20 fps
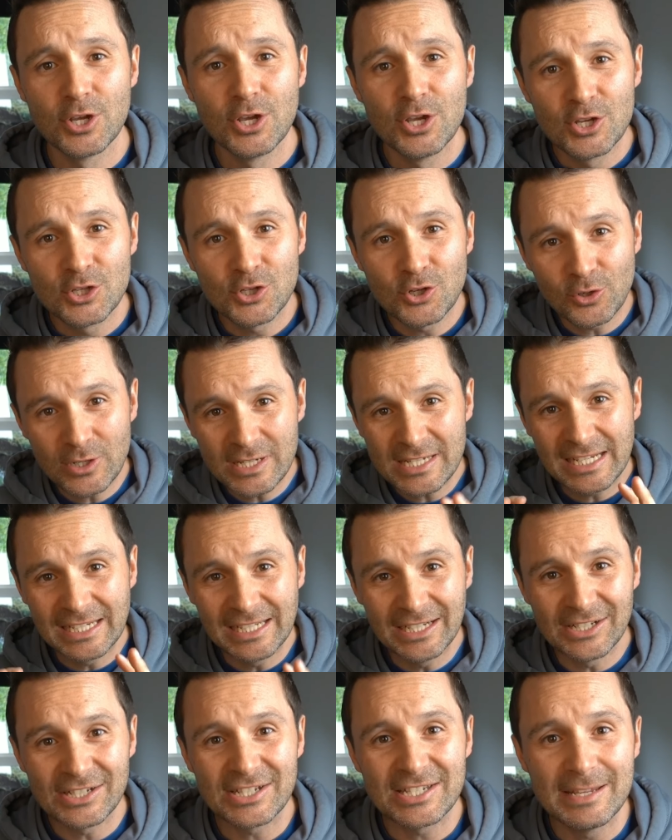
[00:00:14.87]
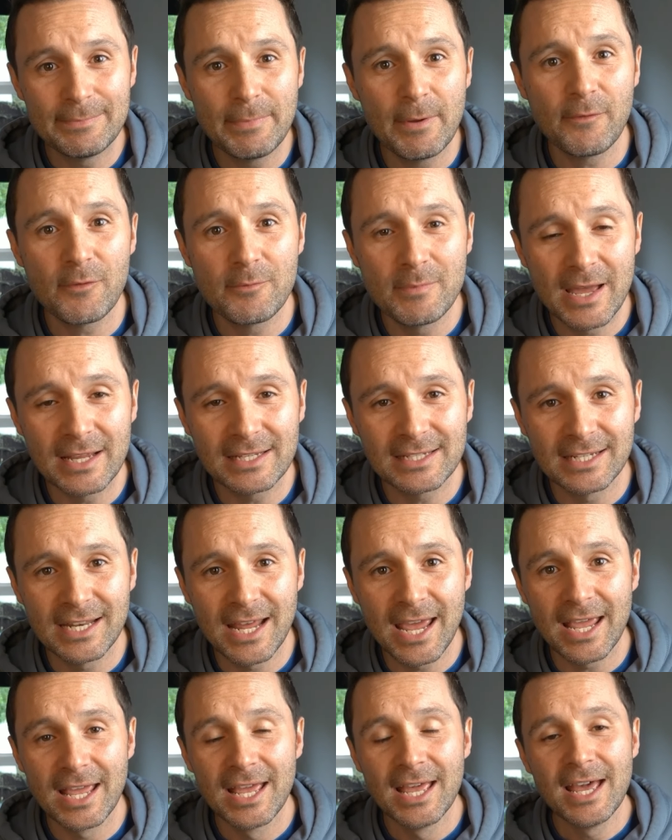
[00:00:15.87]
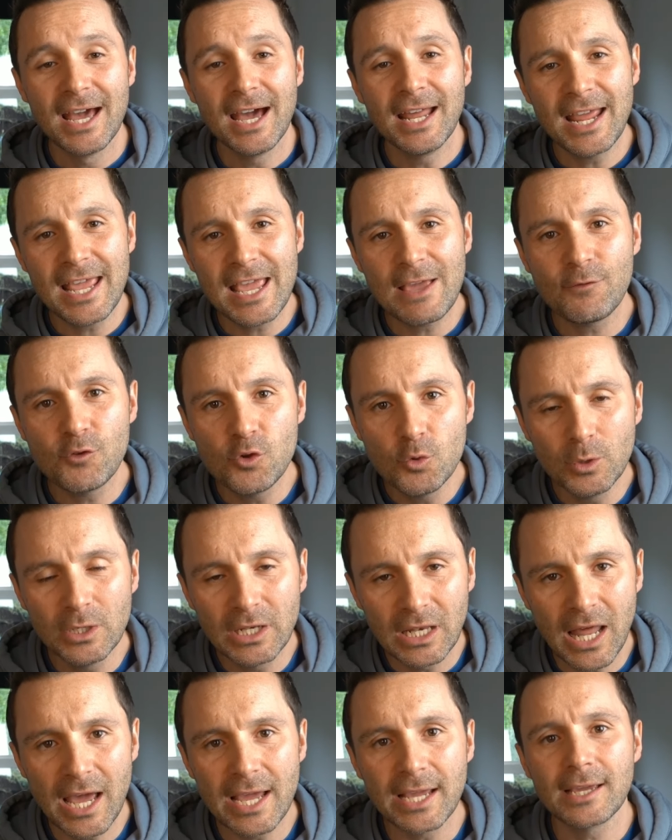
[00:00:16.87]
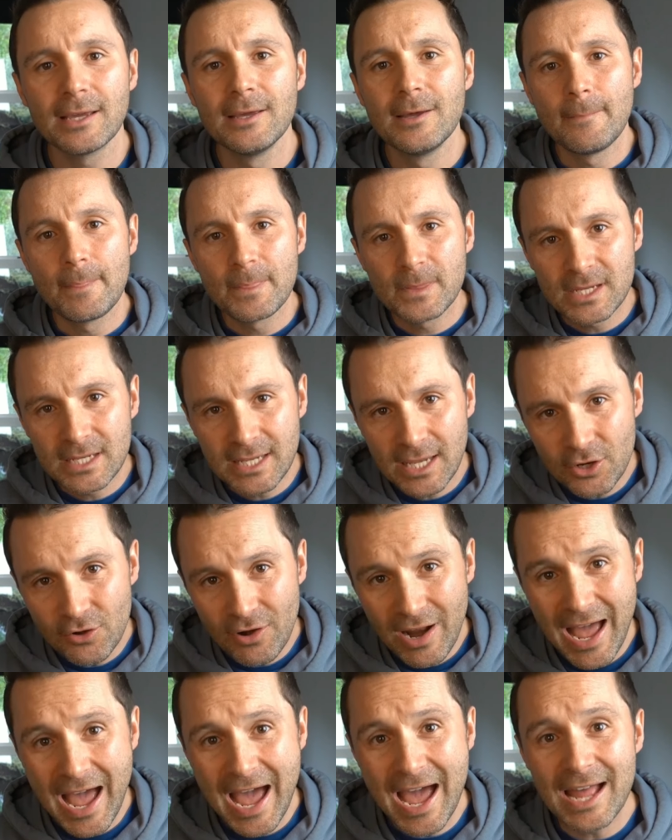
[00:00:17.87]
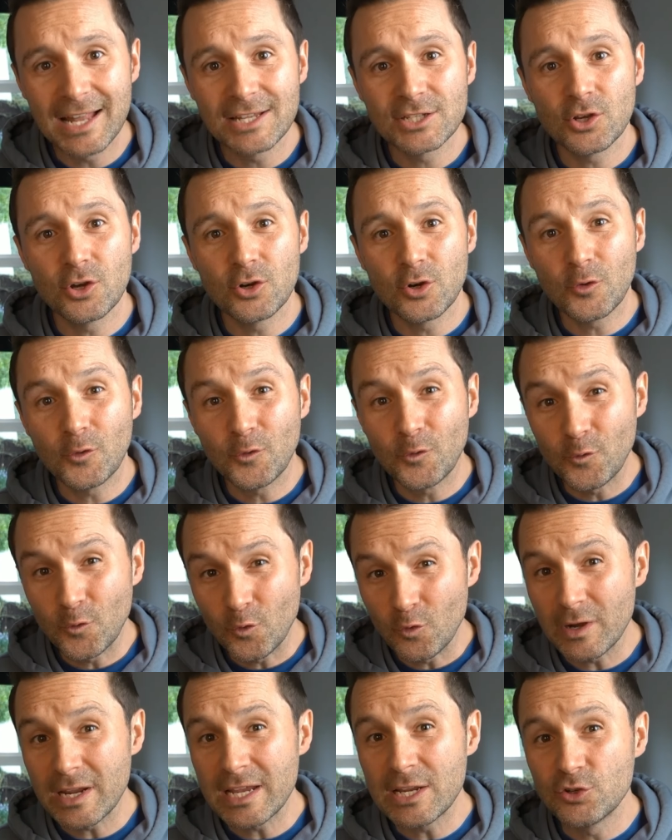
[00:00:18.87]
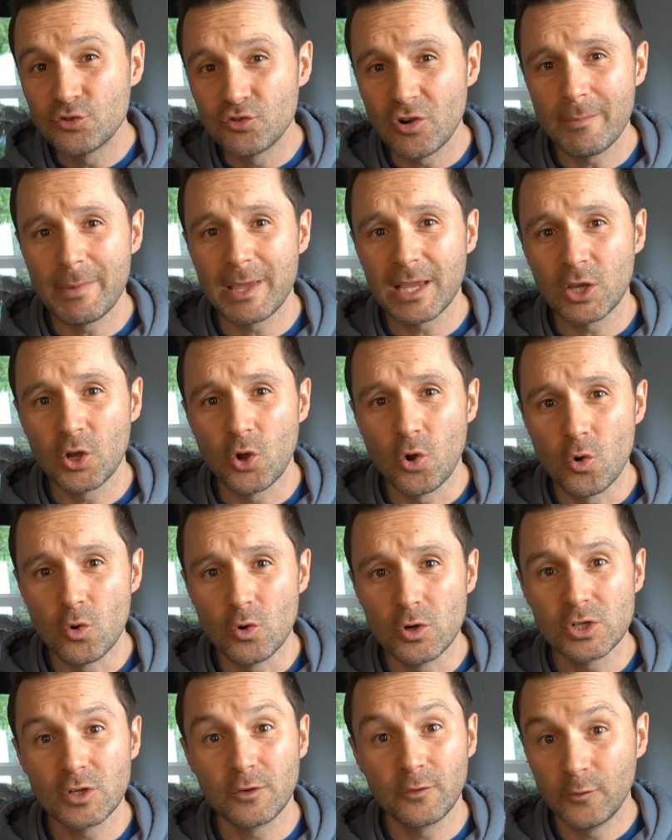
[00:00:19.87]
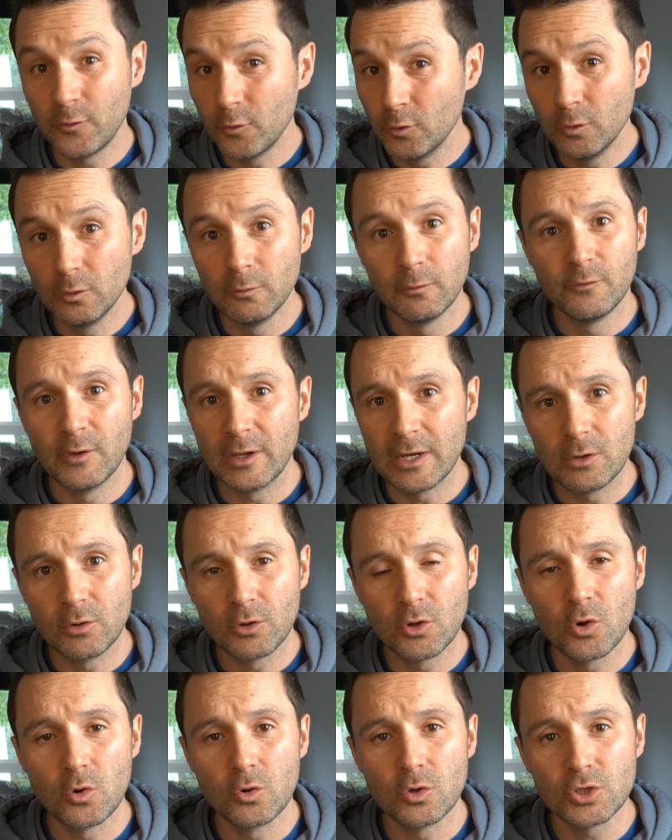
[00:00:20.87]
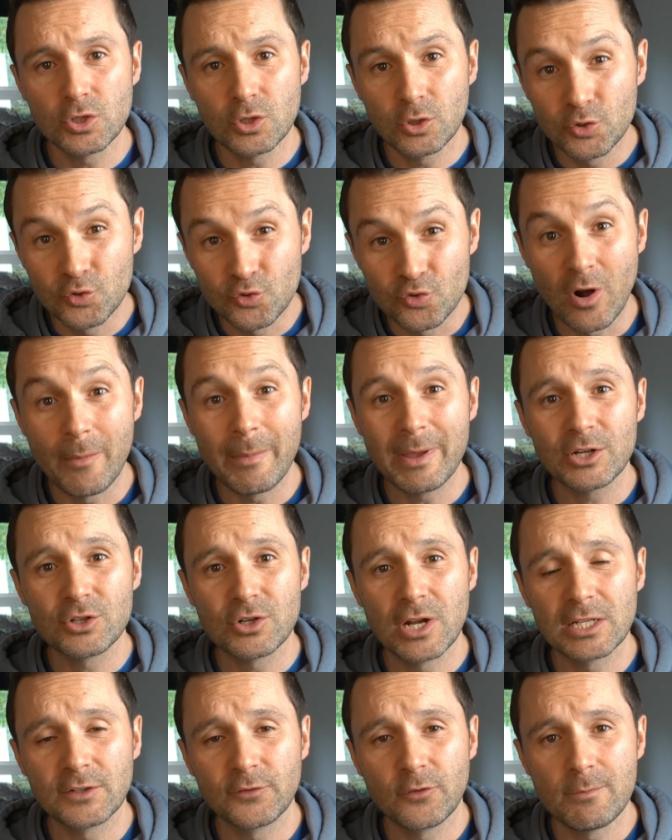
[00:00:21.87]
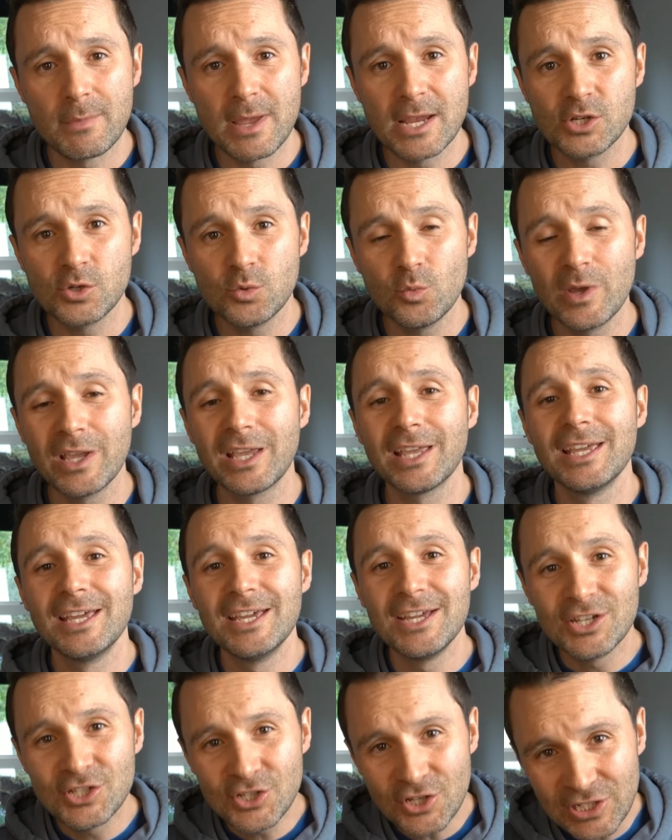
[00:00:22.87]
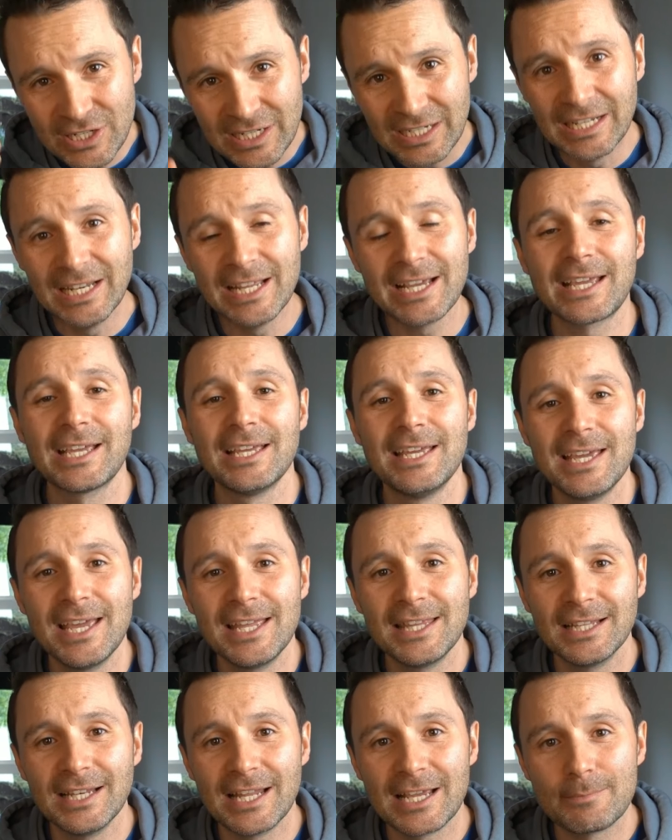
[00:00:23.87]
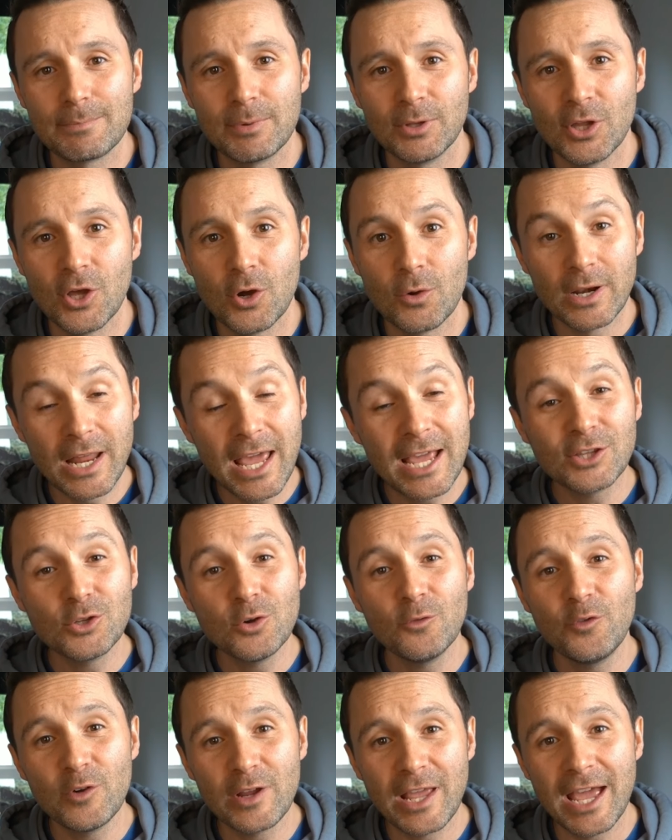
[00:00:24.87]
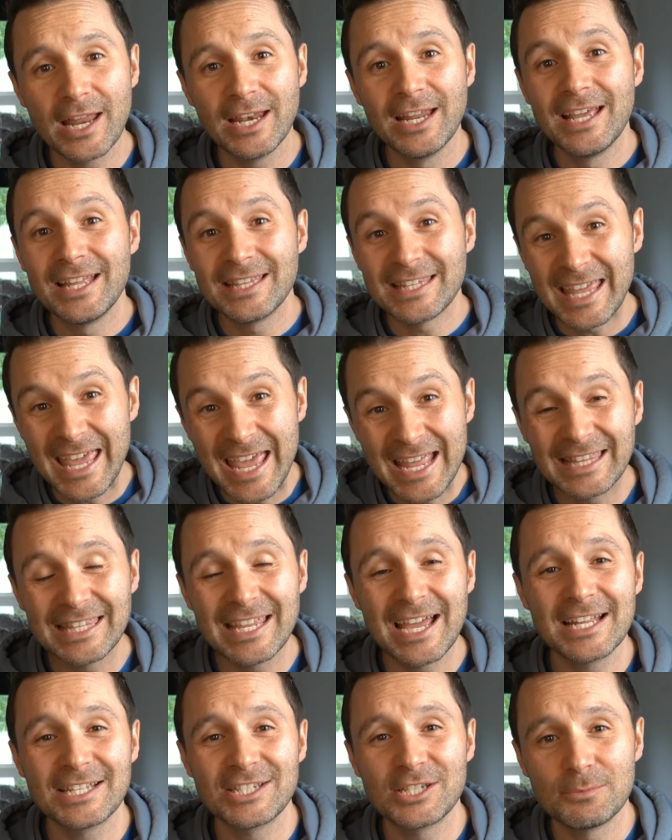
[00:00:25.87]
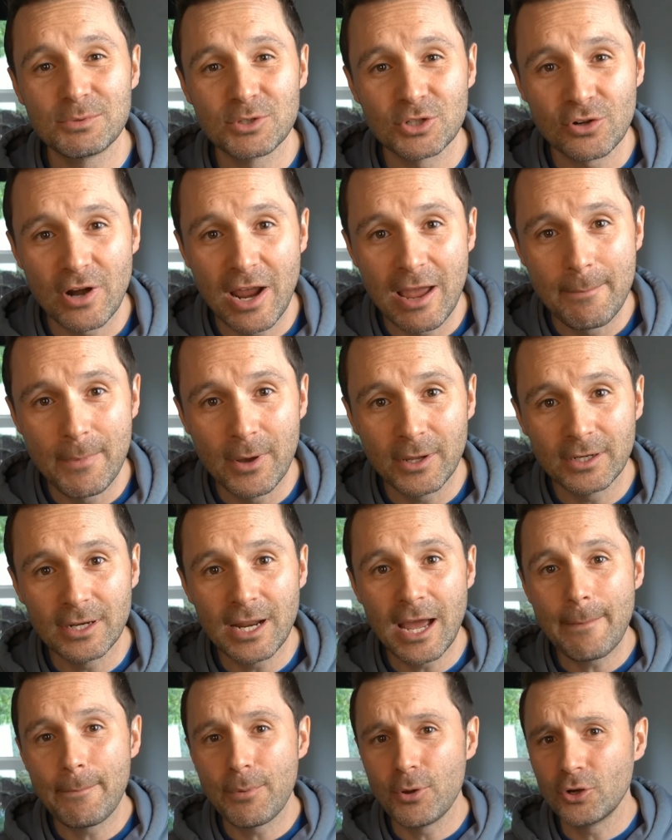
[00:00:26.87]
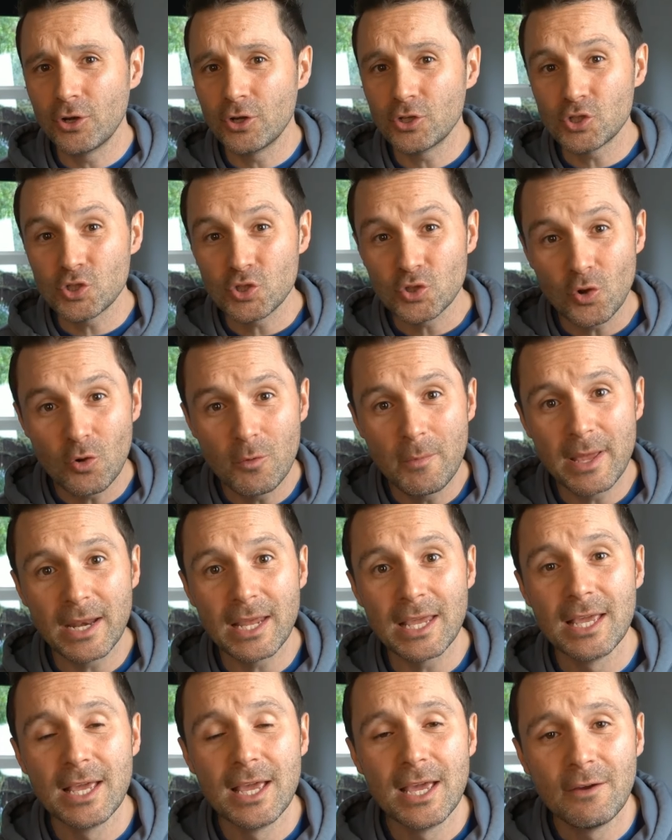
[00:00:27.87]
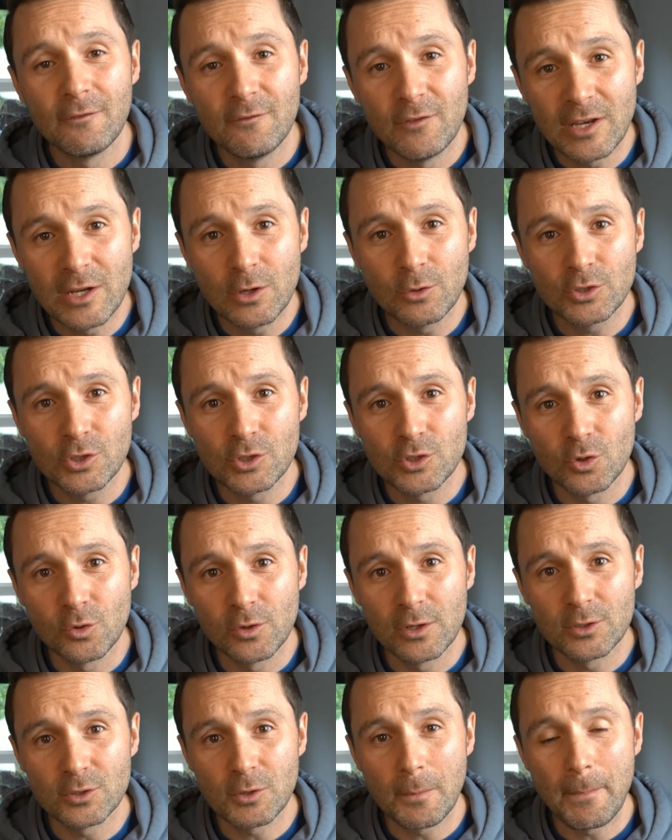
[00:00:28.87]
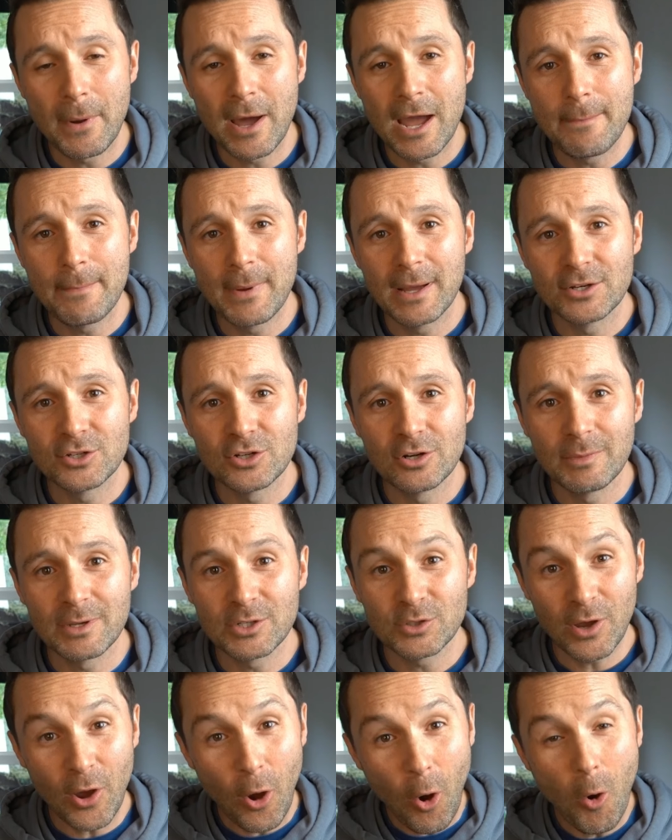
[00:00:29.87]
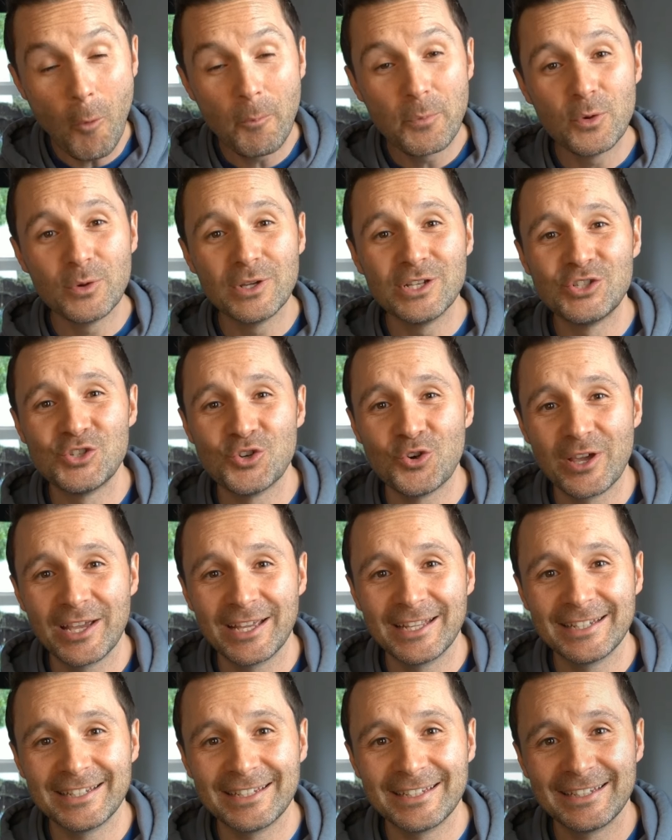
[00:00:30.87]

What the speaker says: So you're going to see a little snippet from that today. And hey, if you would like to get your hands on a free drumming course, a full video course called Drumming Transformation Week, just click in the link below. And hey, don't forget to hit that subscribe button. I put out so many video tutorials on pipe band drumming, so I hope you enjoy it.